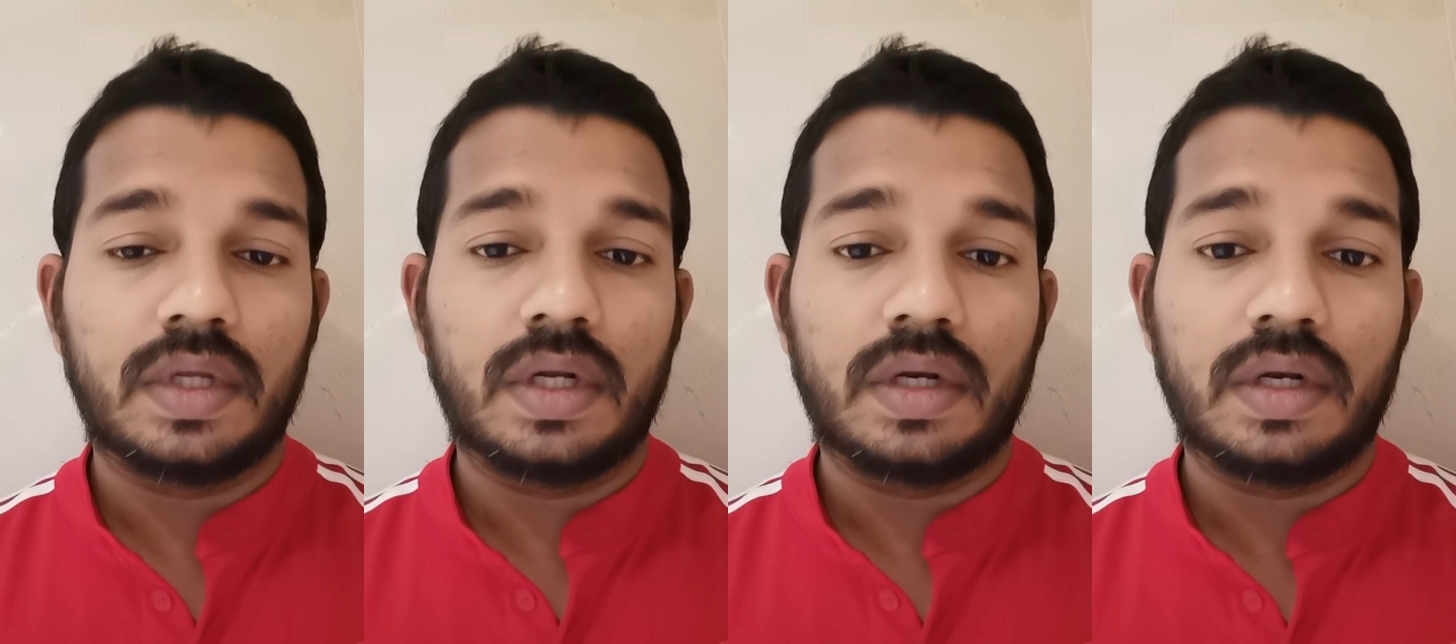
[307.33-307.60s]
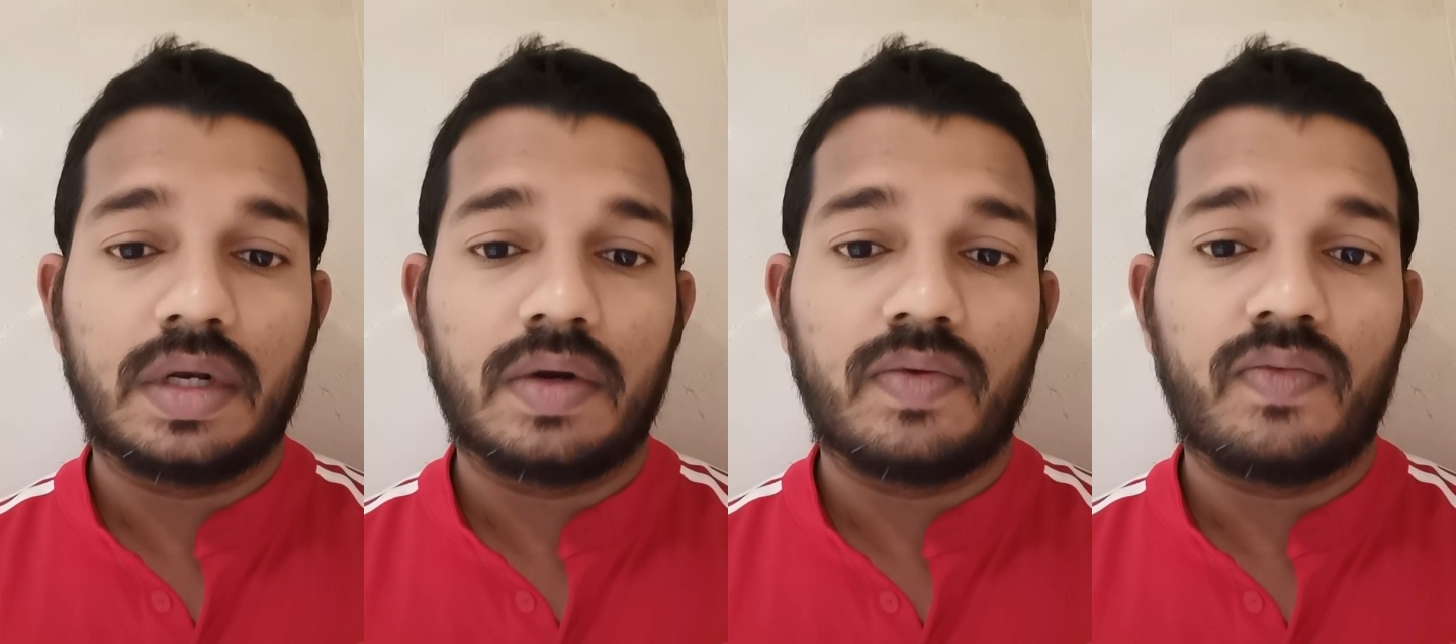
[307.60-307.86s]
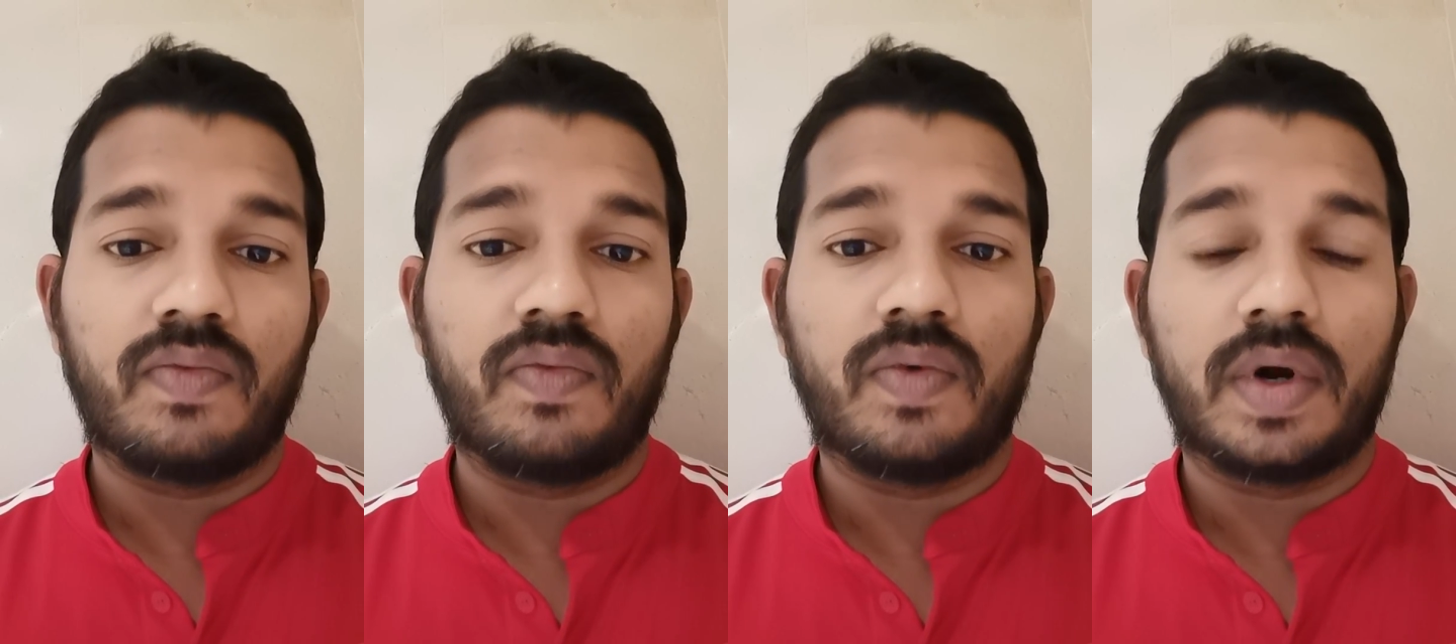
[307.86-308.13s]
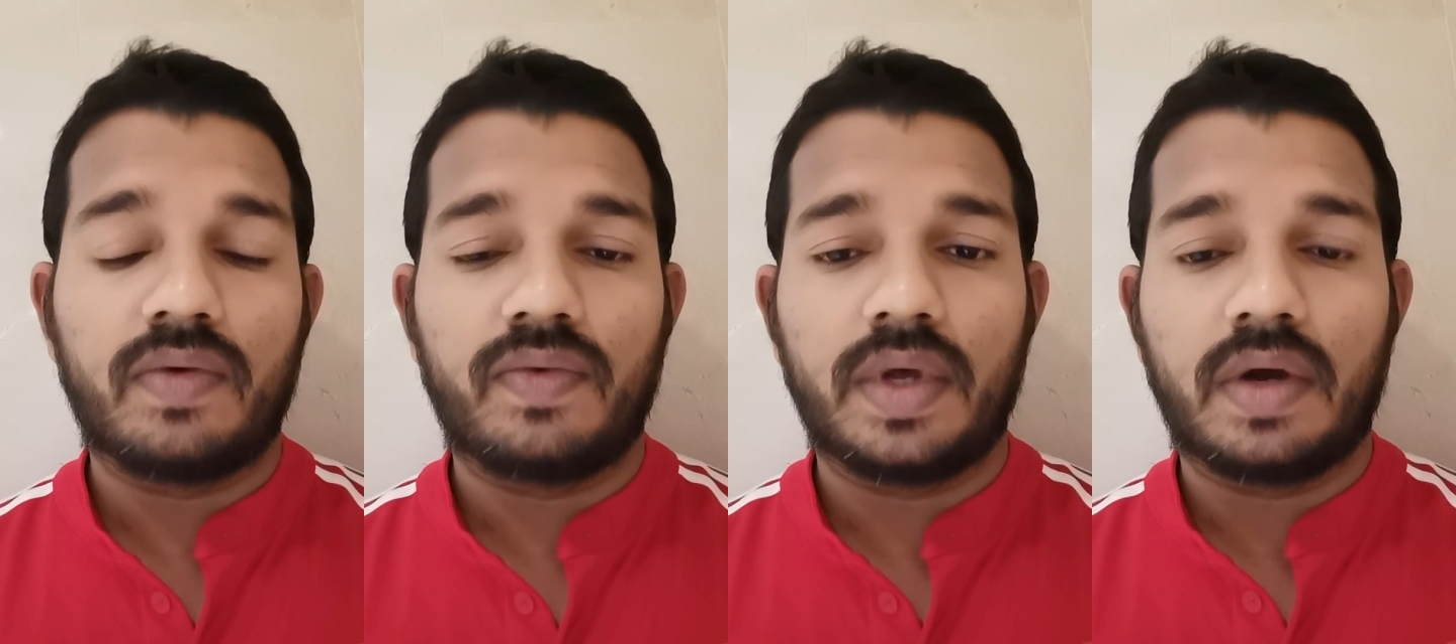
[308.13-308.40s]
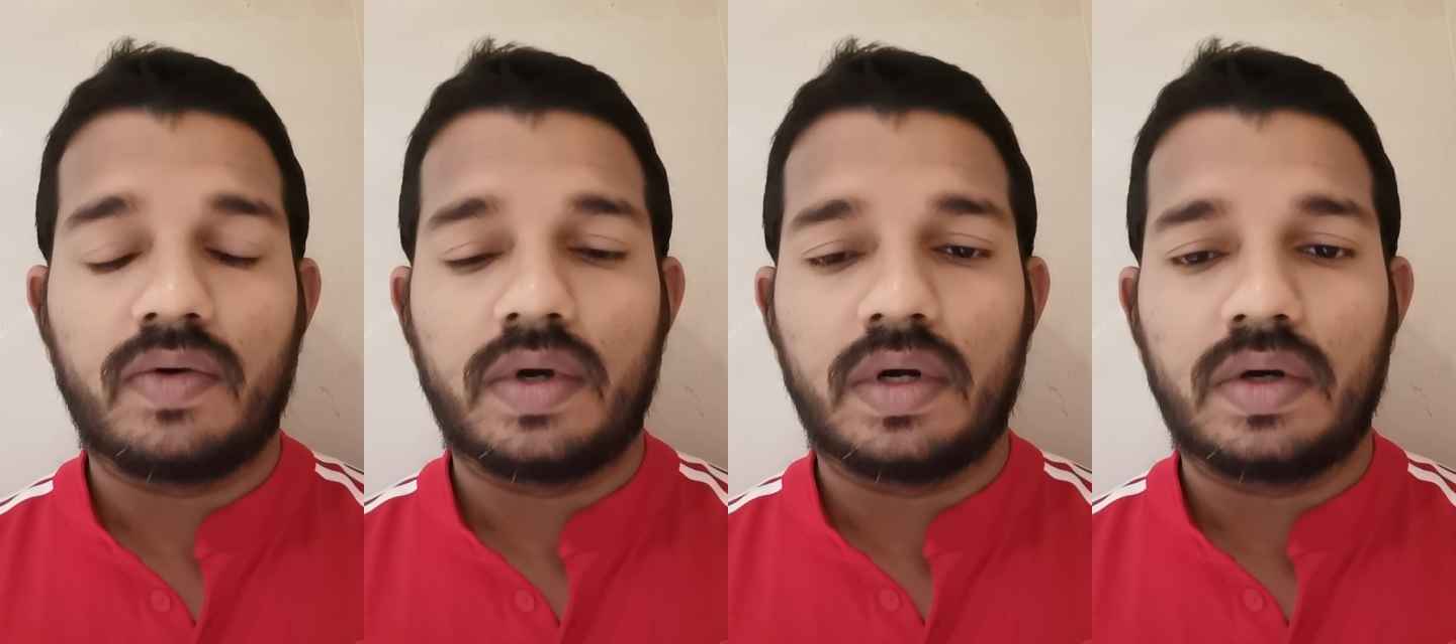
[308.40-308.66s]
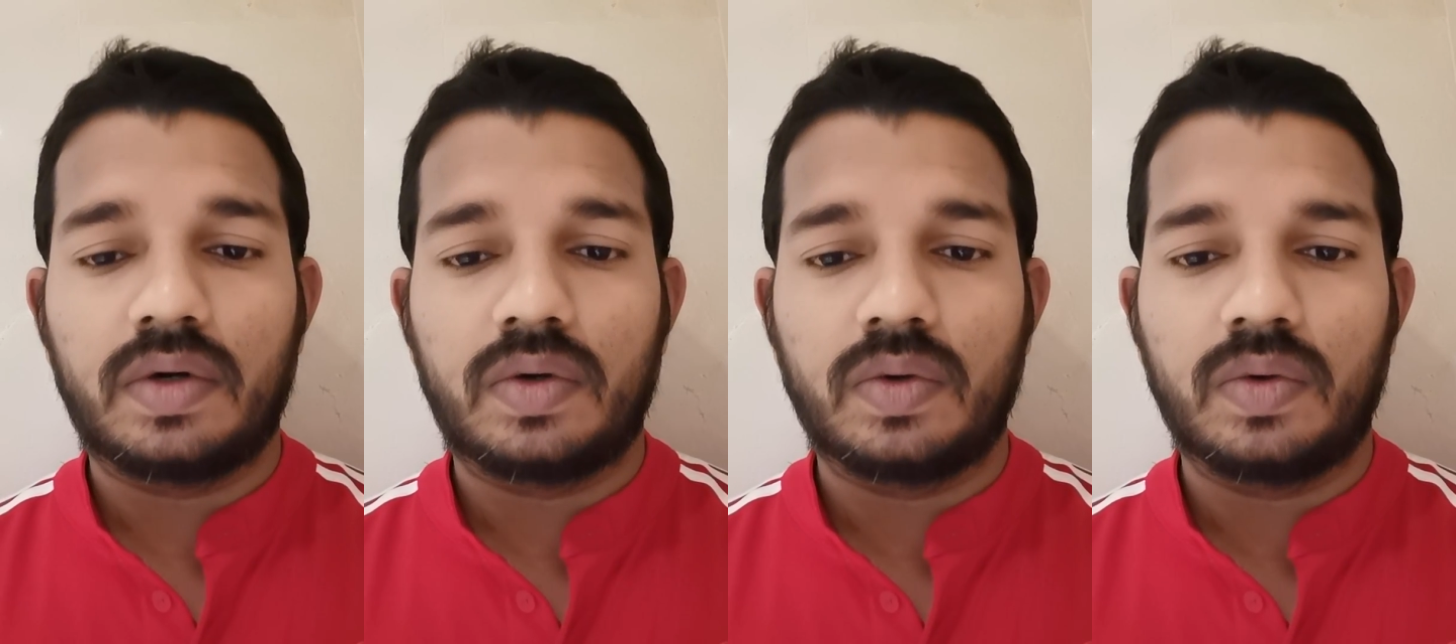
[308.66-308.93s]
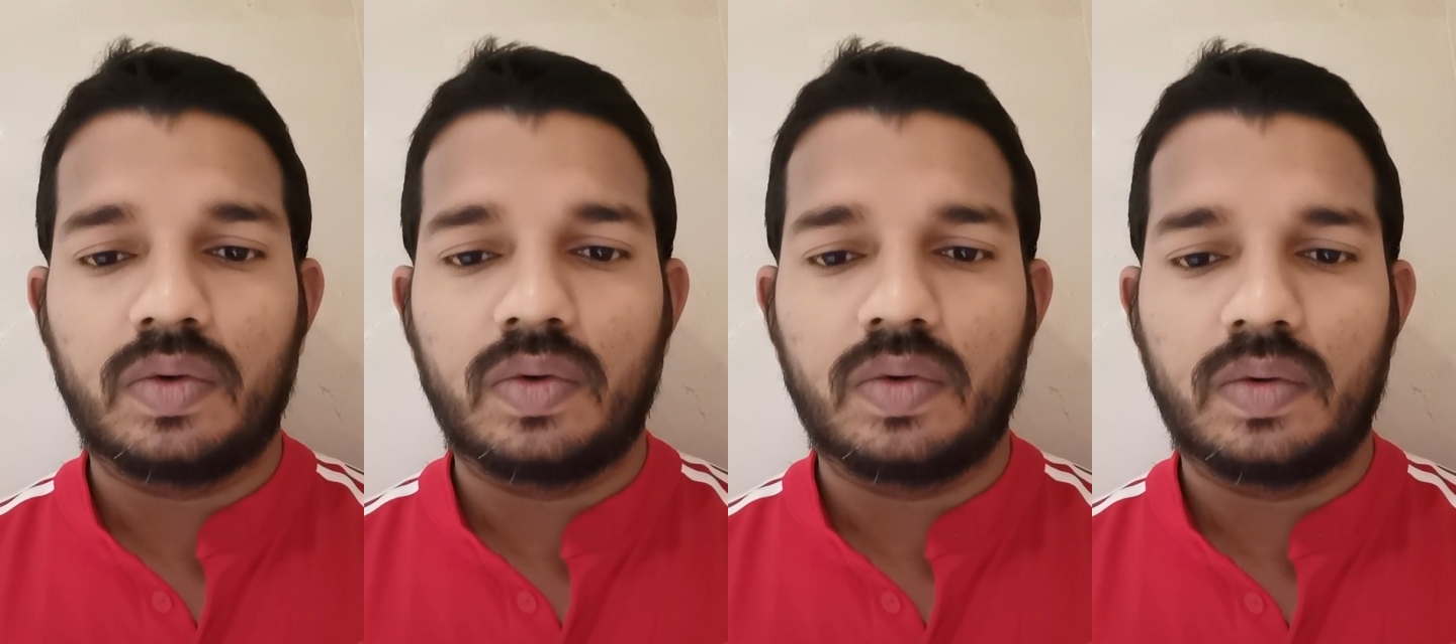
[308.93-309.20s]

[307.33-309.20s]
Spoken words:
Then what we have done to